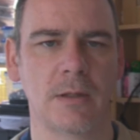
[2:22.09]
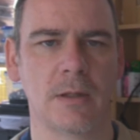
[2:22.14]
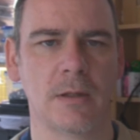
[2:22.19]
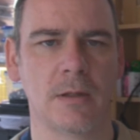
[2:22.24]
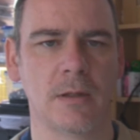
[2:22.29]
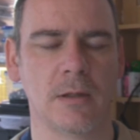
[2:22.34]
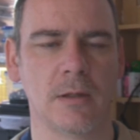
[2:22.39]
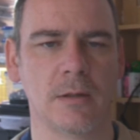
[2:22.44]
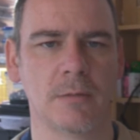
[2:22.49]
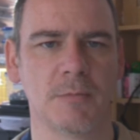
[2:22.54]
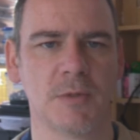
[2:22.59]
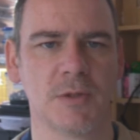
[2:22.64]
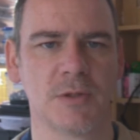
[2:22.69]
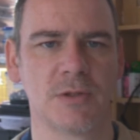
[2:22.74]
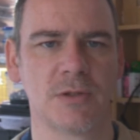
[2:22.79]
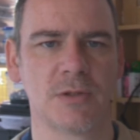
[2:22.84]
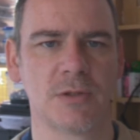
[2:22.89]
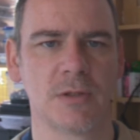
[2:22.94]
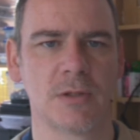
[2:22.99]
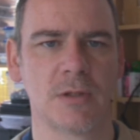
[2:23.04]

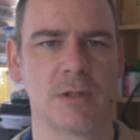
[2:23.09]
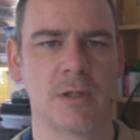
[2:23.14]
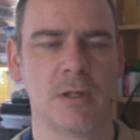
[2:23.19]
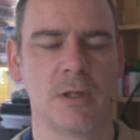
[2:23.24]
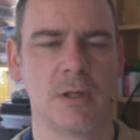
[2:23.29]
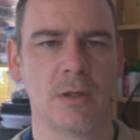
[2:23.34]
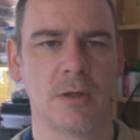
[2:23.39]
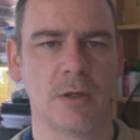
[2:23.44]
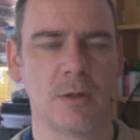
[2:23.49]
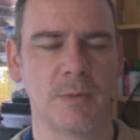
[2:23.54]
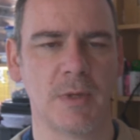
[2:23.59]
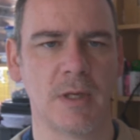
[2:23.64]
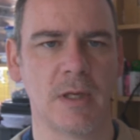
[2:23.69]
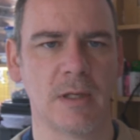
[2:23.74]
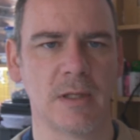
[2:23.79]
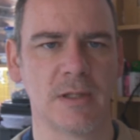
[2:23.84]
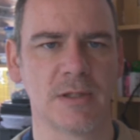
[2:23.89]
It's going to be at